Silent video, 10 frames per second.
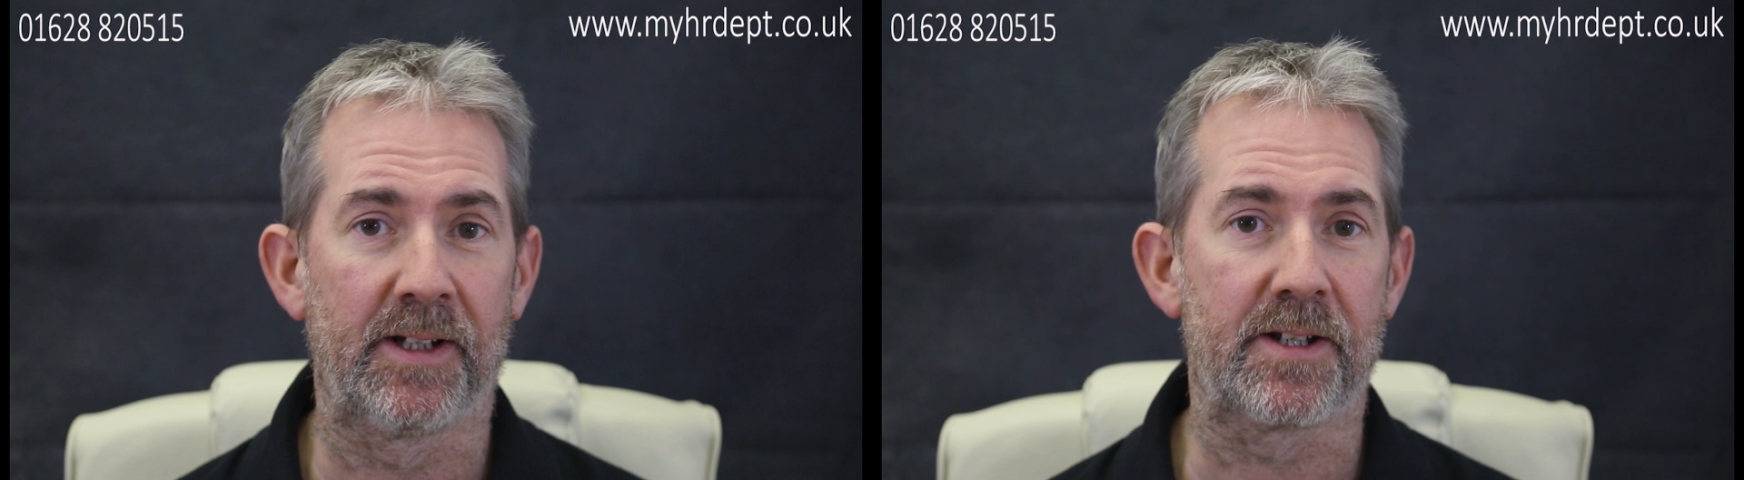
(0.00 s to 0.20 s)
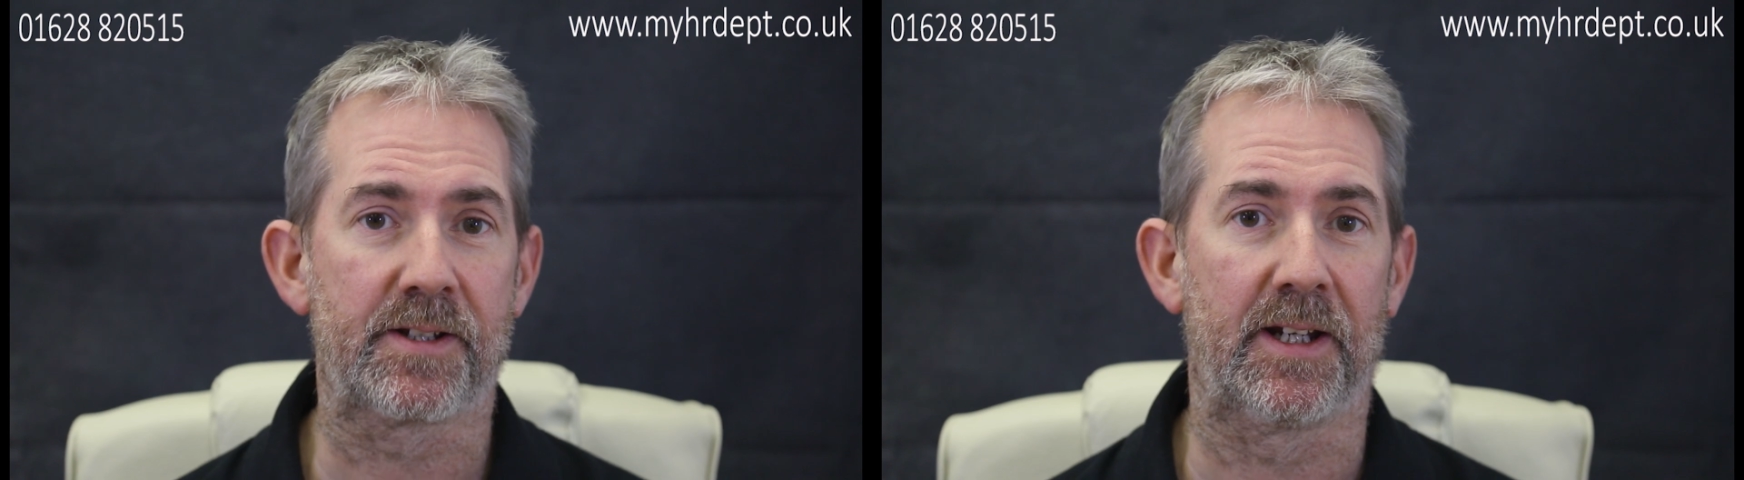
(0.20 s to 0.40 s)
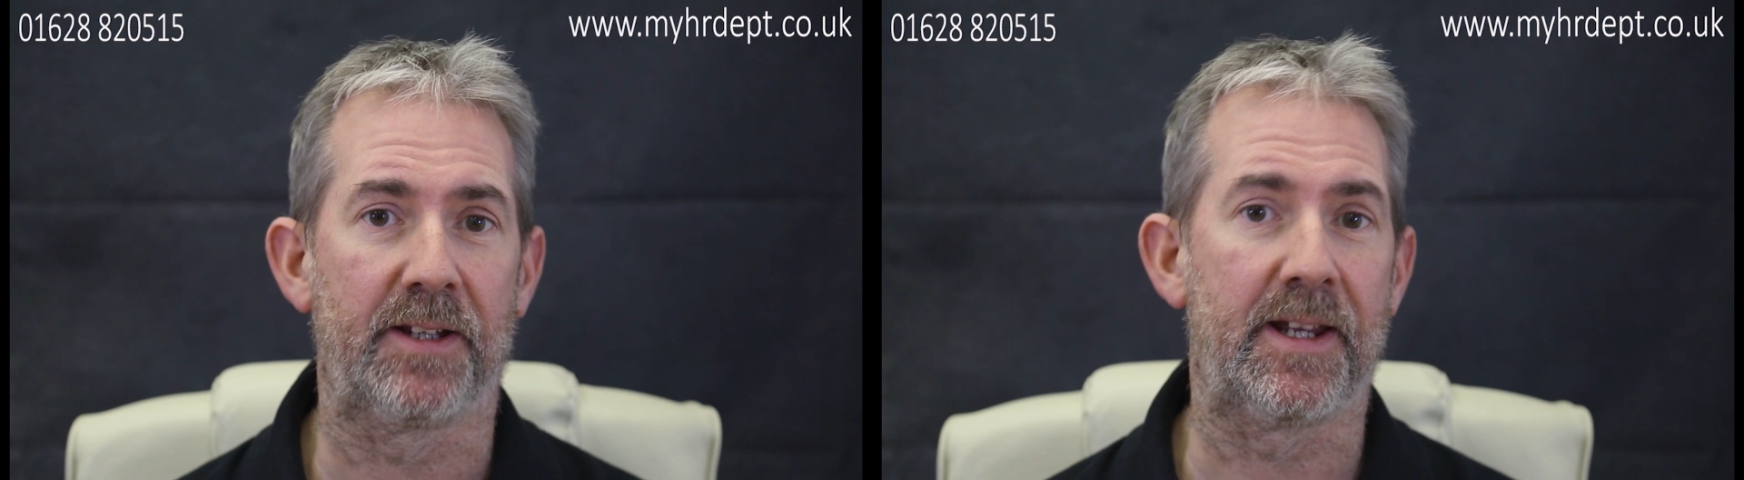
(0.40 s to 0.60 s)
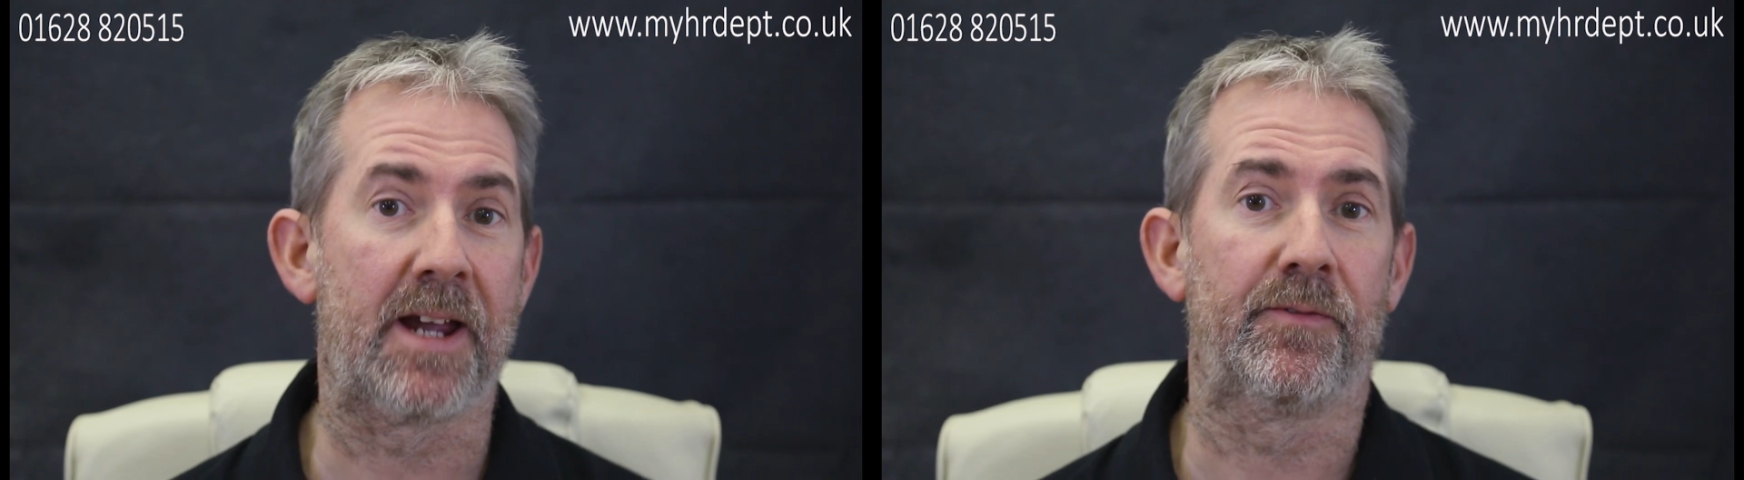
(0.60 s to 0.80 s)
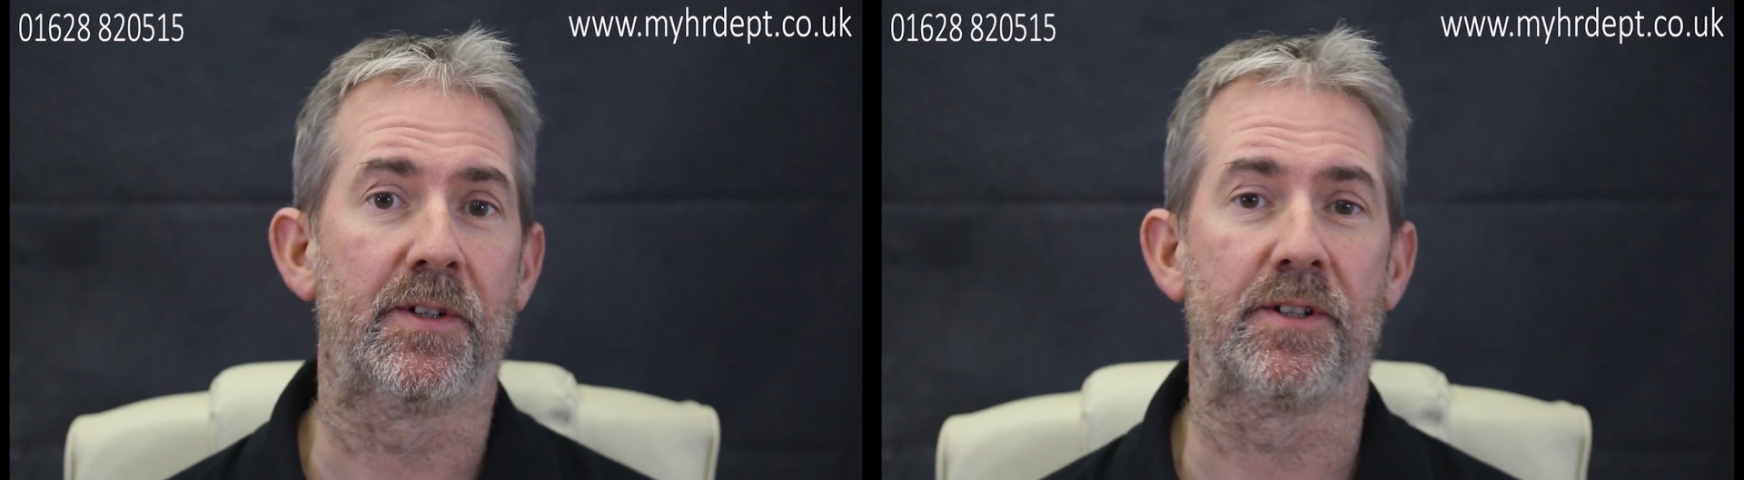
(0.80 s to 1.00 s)
let's say, the
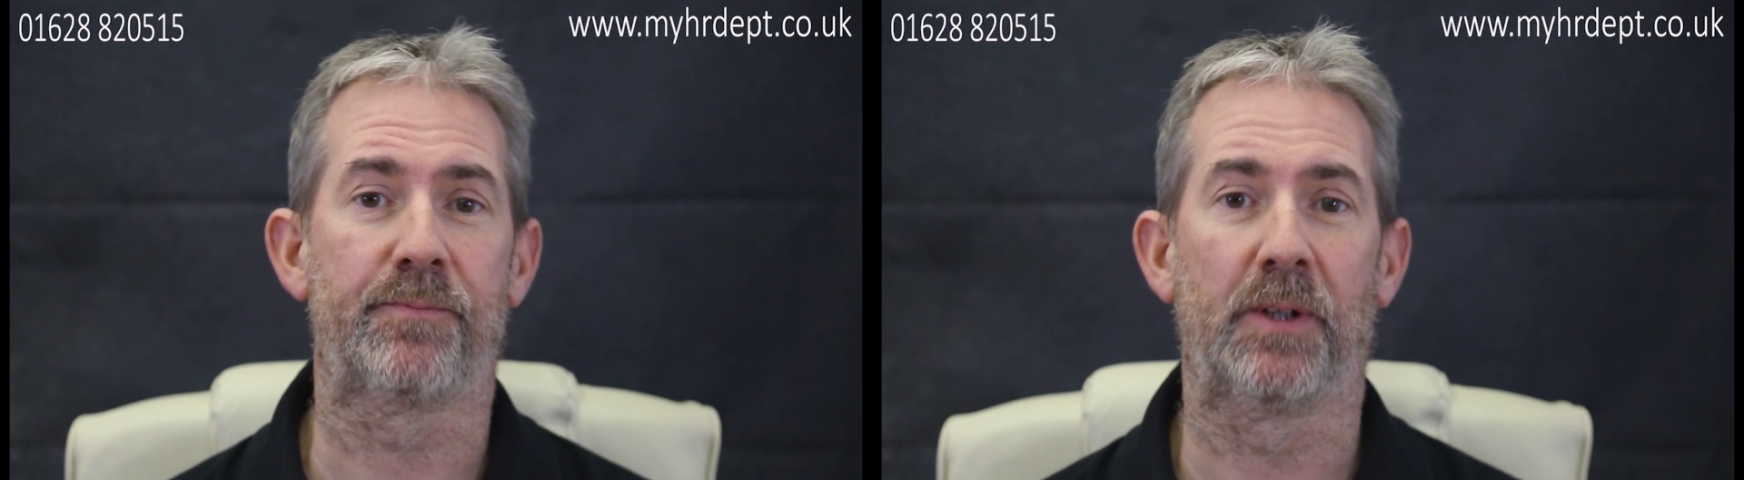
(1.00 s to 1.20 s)
average is